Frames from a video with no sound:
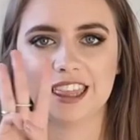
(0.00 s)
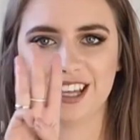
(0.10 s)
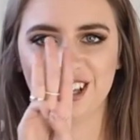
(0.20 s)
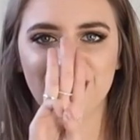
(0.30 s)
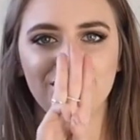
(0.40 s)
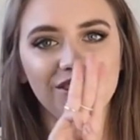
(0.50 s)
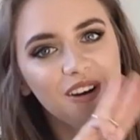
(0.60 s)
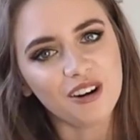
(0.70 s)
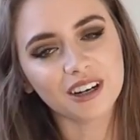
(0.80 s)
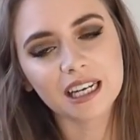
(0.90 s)
third
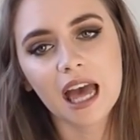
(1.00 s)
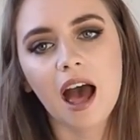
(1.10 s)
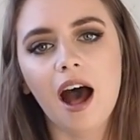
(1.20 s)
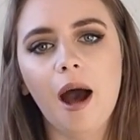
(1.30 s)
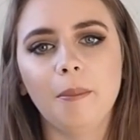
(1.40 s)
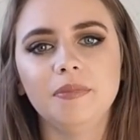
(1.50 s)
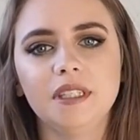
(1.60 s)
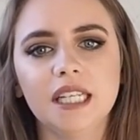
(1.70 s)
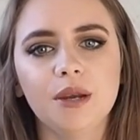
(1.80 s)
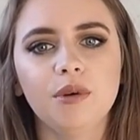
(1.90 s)
vlog.
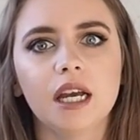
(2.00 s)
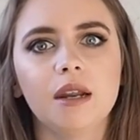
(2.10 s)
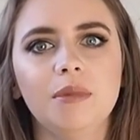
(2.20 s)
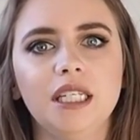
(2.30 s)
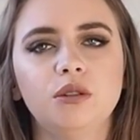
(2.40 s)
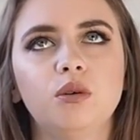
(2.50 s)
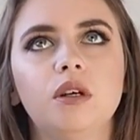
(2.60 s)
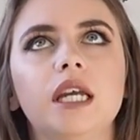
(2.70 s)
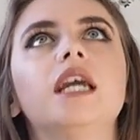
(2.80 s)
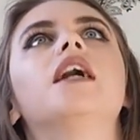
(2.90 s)
Today we're going to be
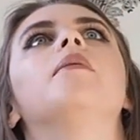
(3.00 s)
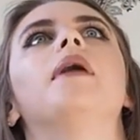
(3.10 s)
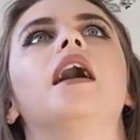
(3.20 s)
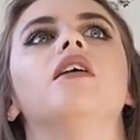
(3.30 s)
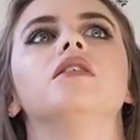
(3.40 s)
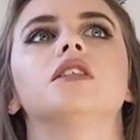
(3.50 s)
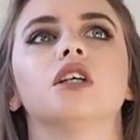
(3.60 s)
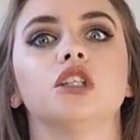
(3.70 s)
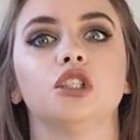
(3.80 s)
talking about